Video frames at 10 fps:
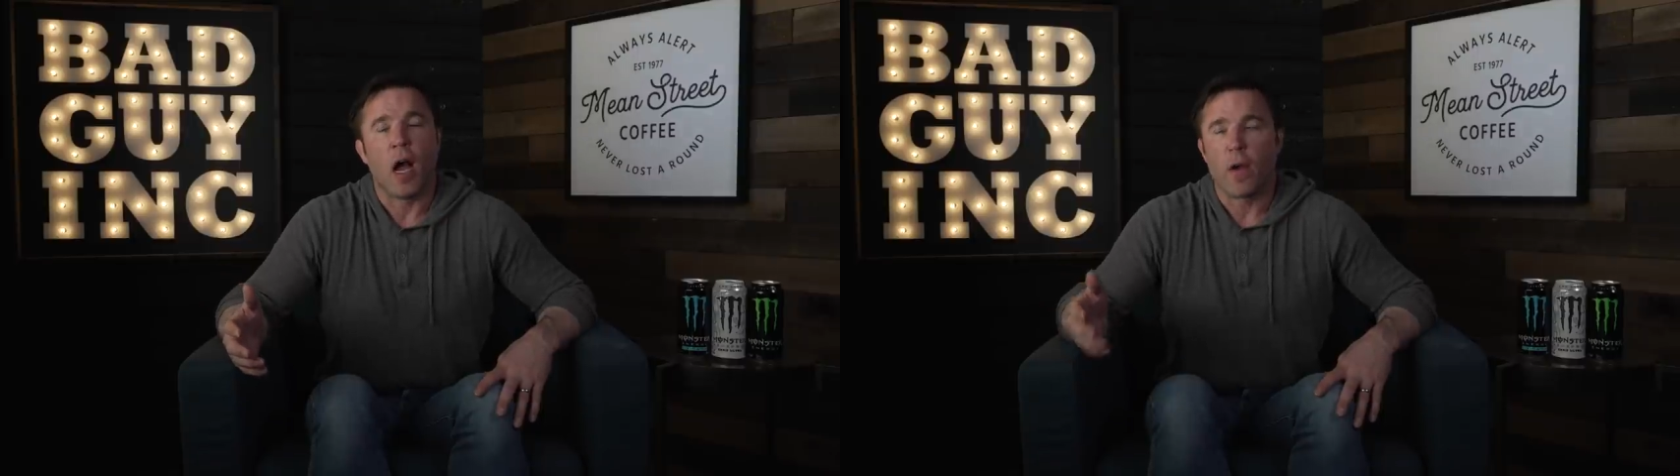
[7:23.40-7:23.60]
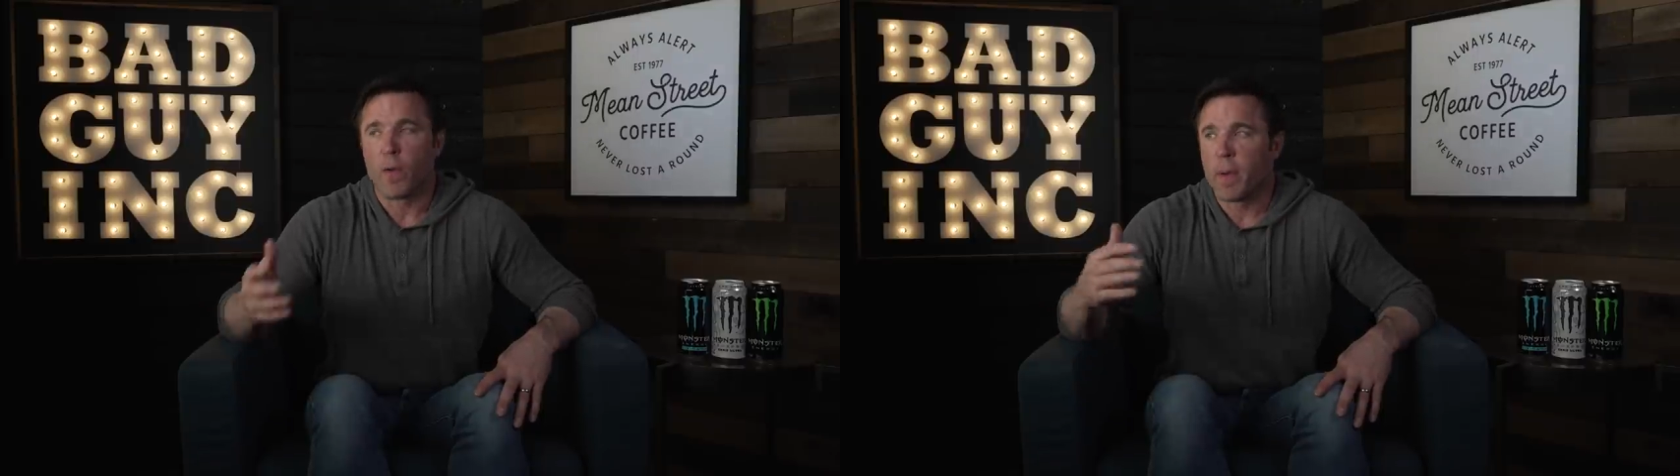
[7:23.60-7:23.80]

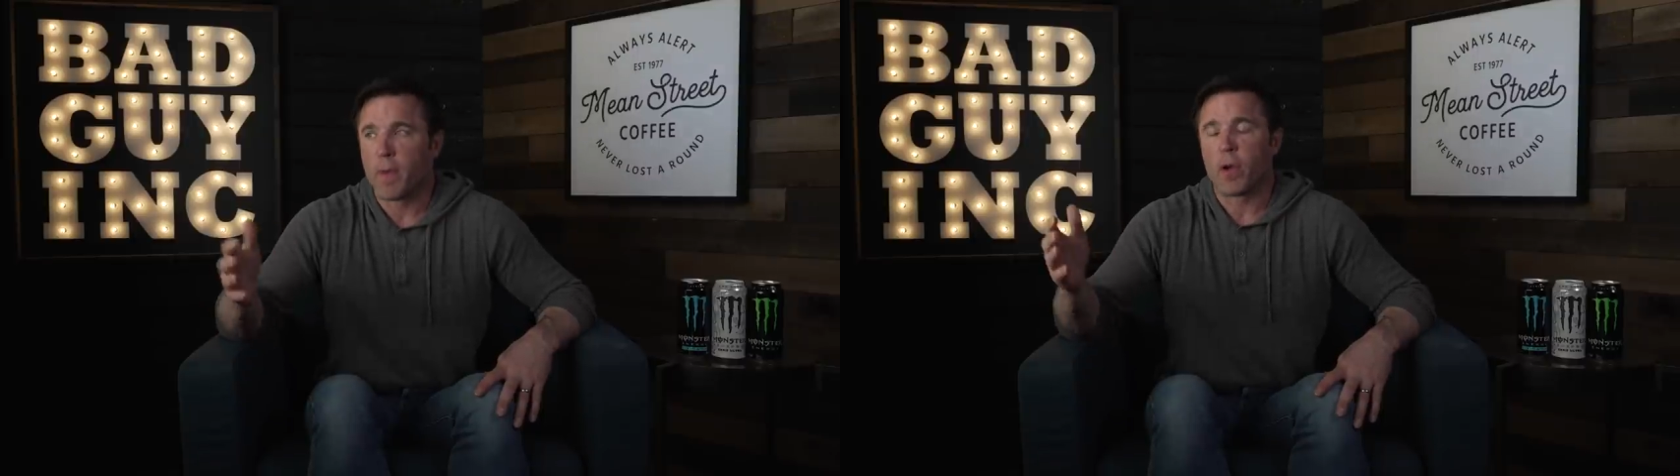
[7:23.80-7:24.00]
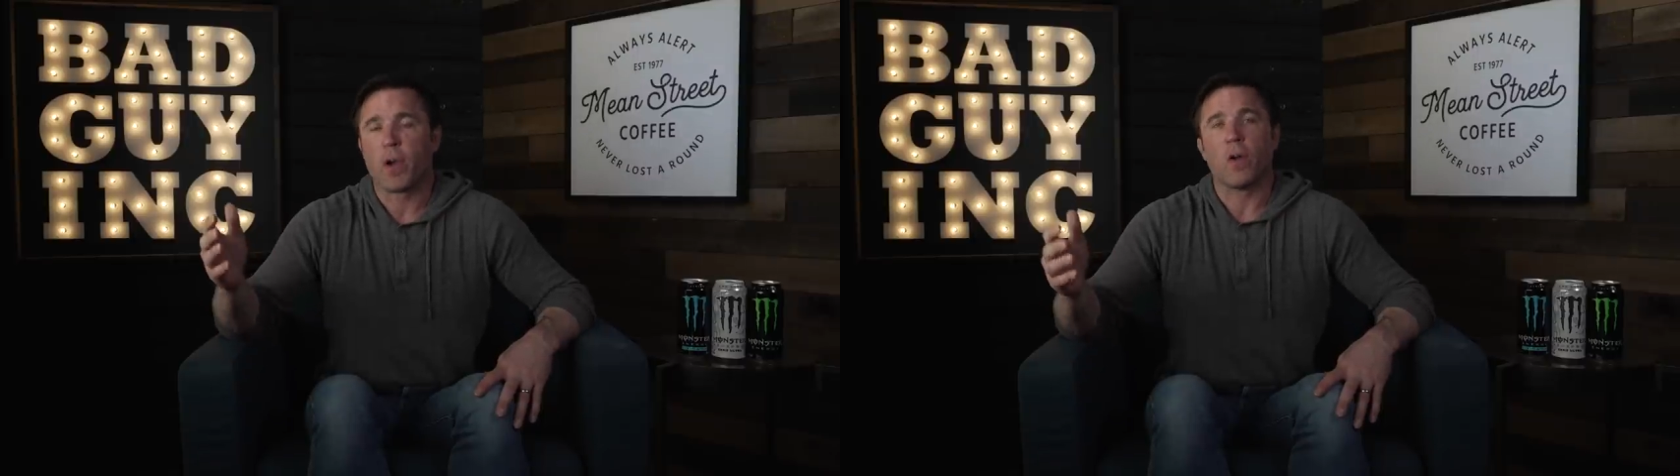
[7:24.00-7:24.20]
I
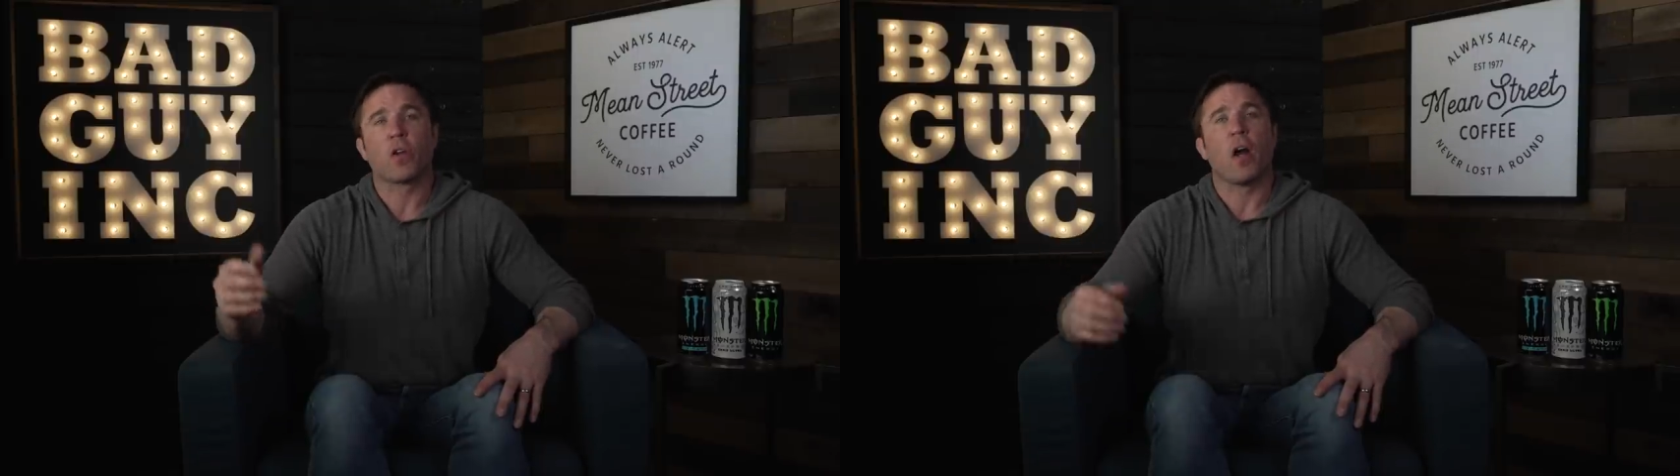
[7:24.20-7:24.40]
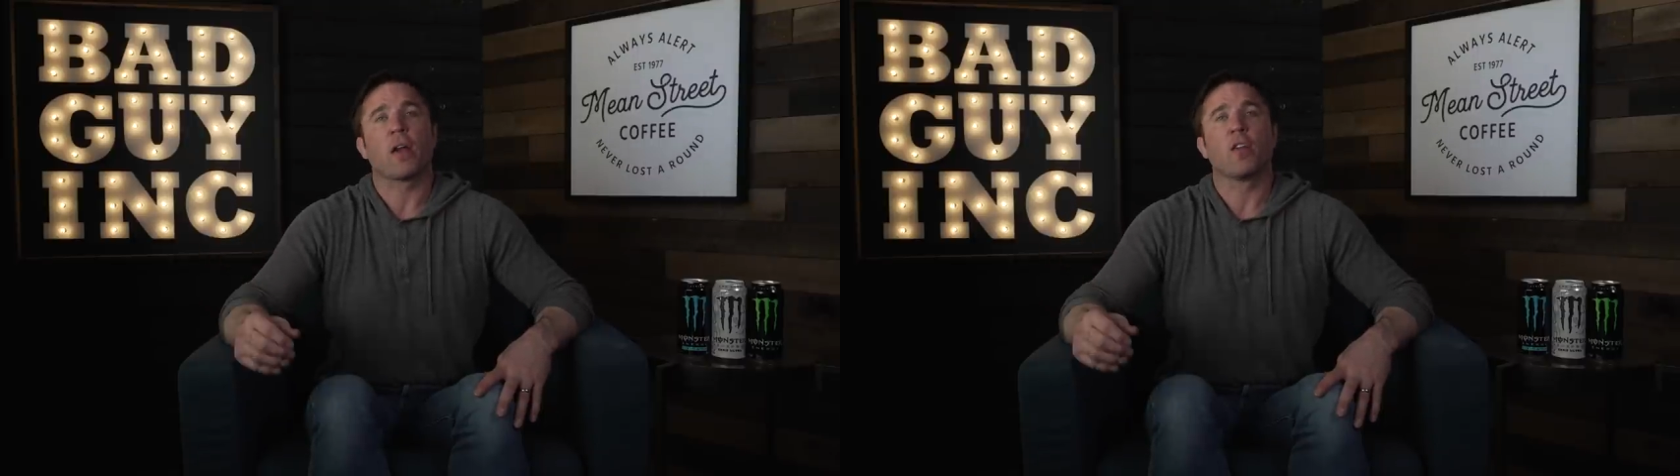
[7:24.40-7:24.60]
remember
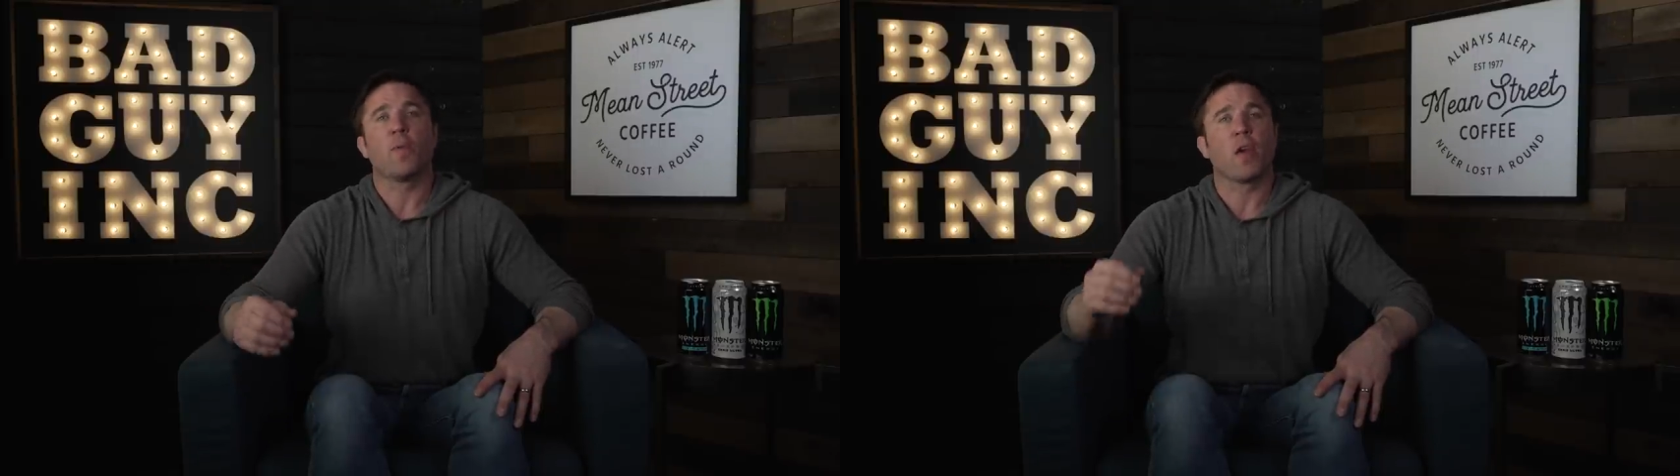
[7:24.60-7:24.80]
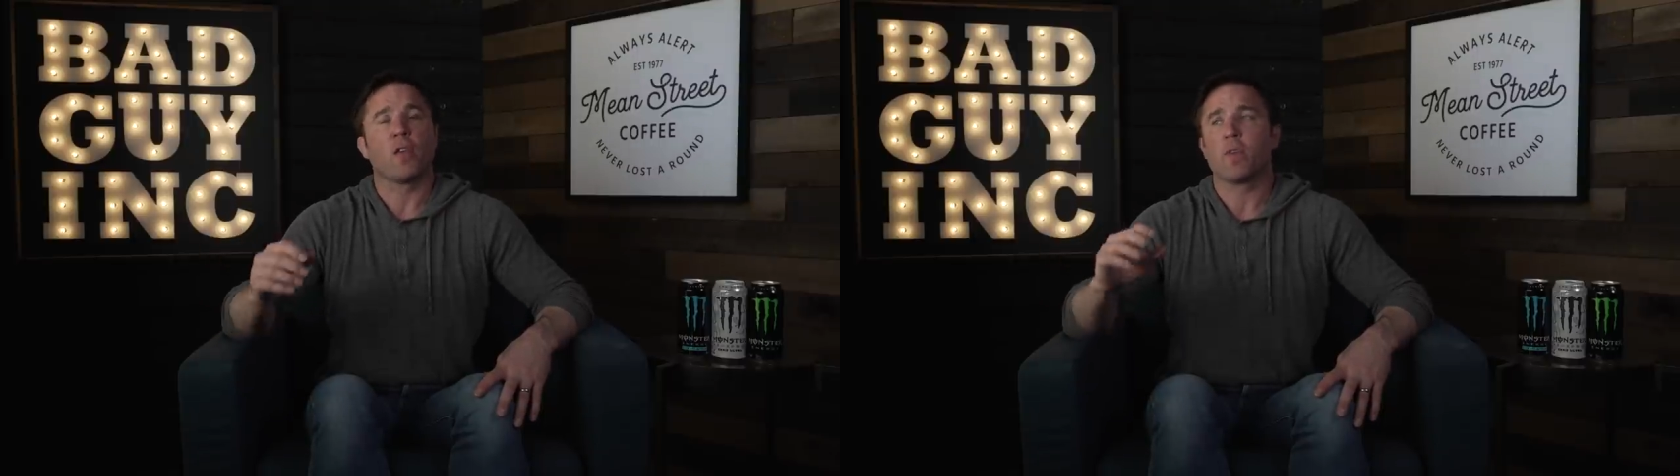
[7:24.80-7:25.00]
Coach
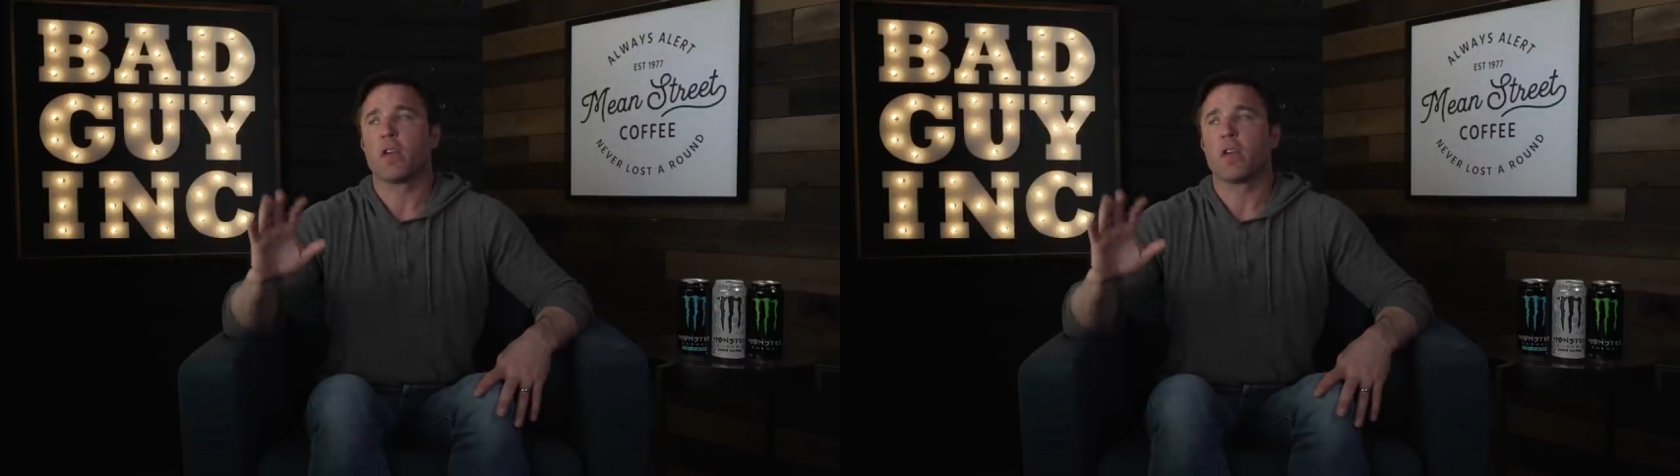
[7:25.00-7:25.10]
Hawkins because he